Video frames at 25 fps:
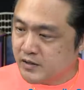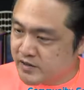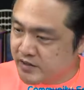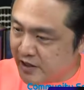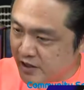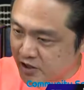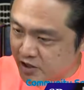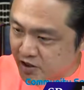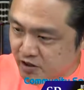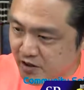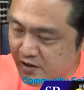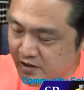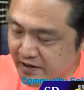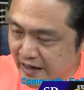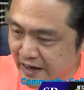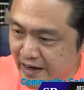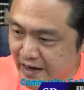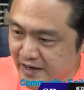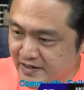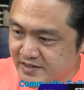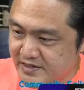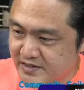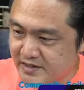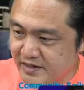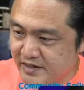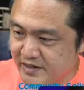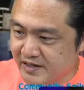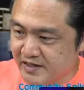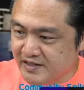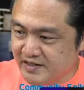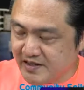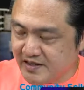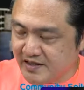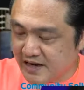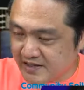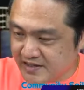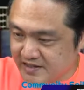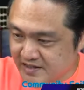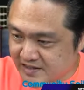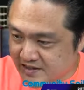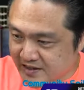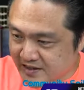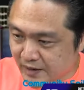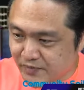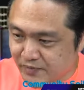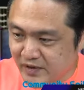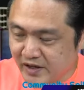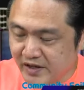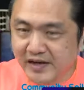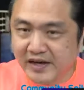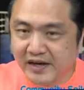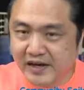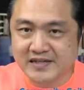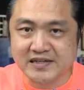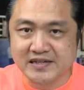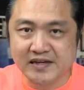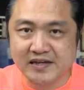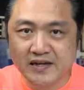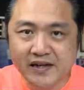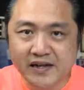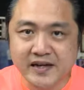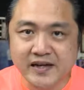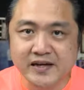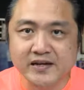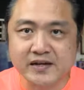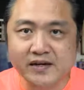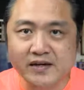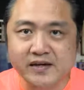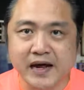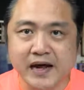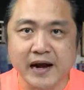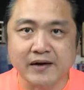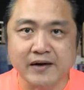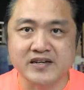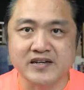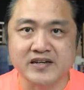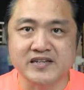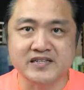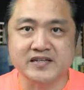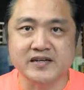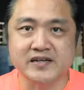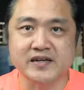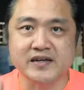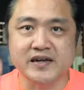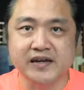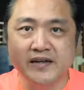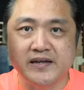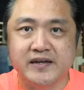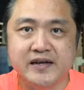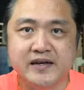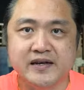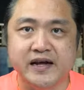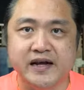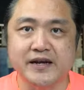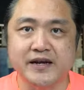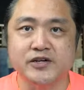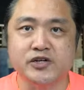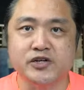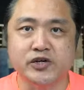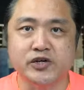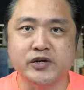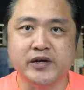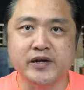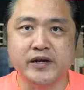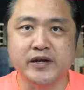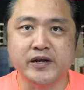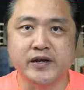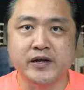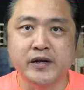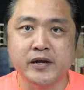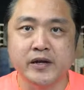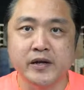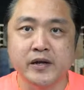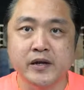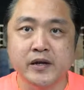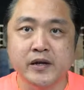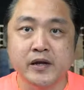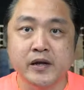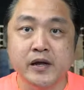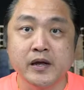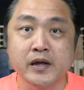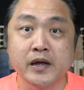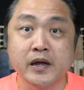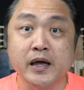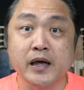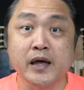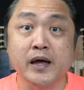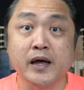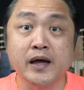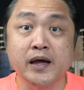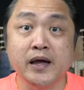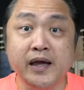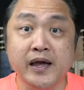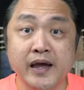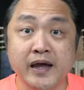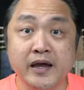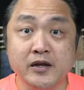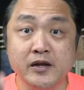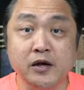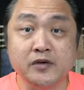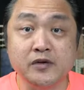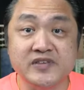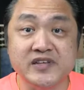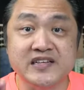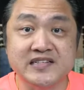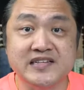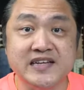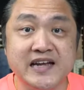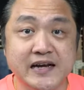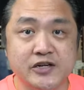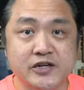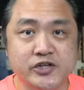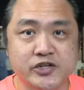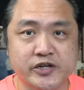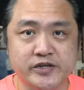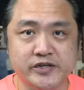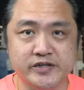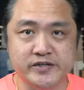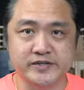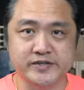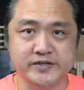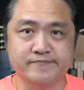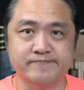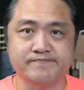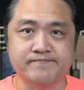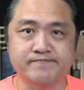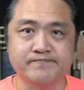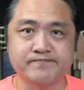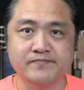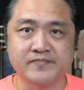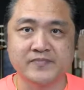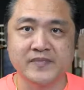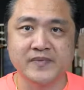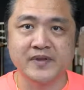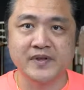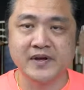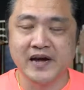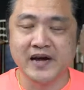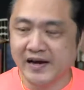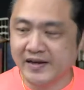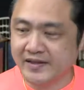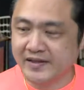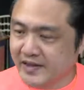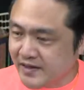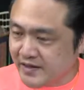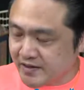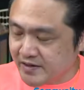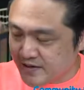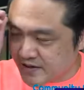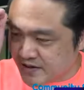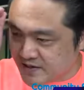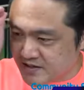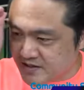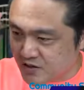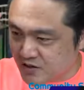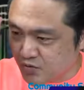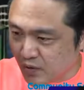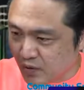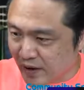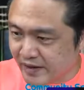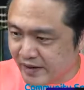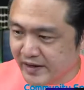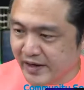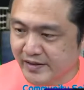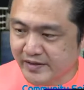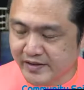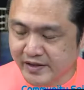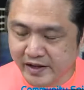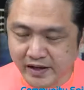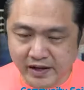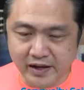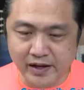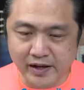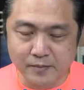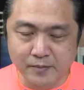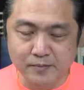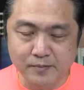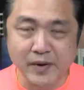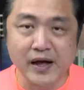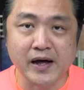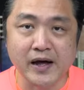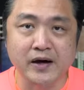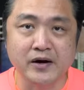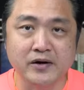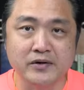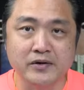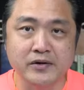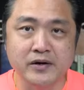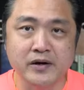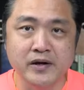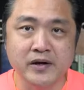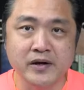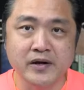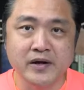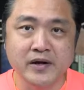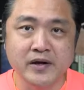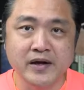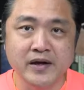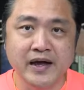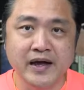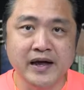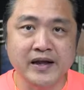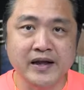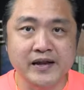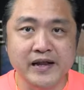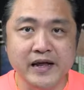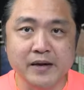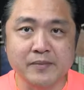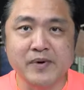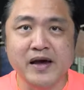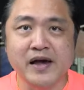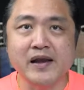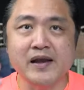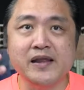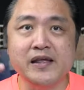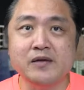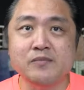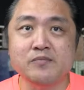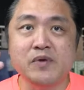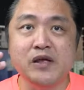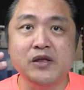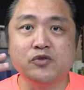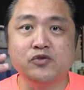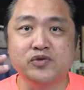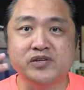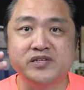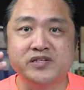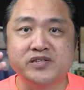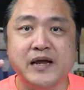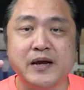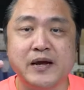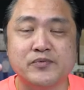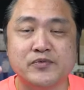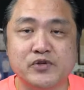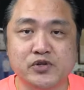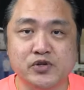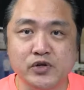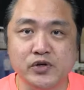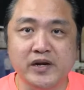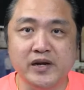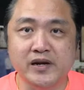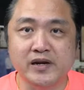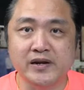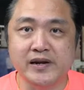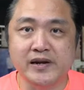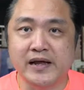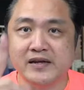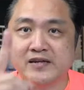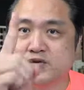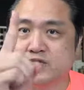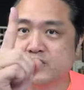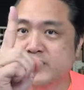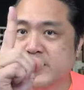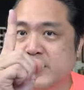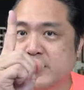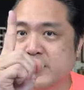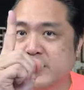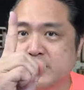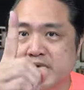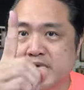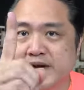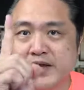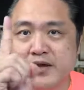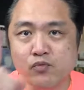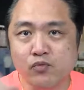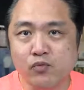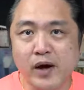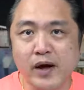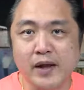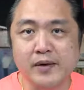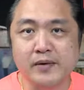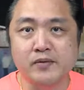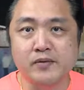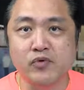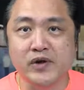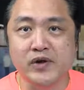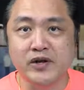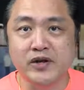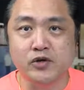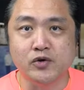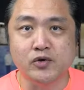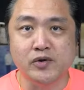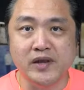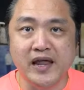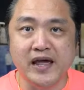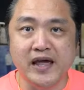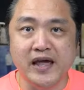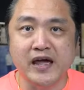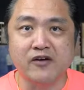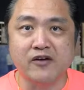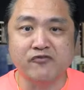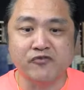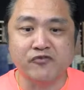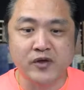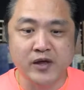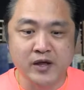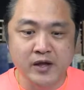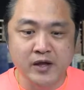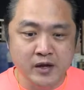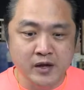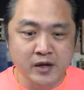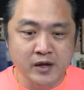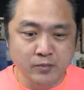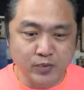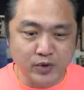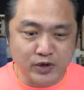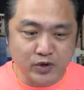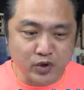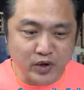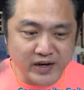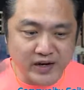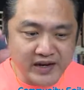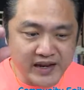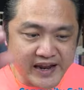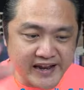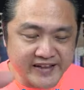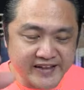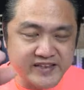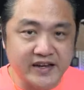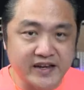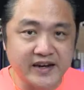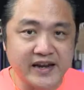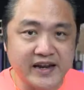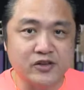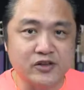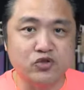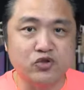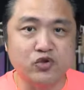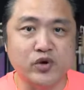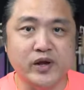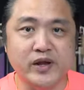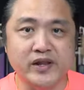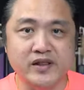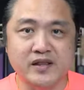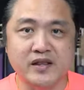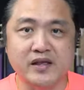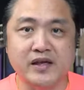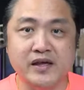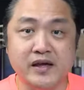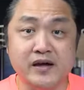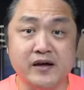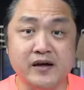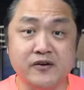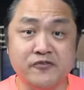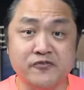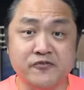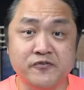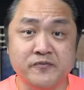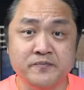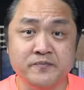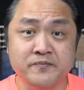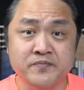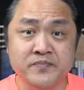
digital currency is accepted as a legal currency in the country ahead of the sanctions. I think this is what they're thinking about, and thereby lead me to step three. There's only really one window left between 18th and 20th,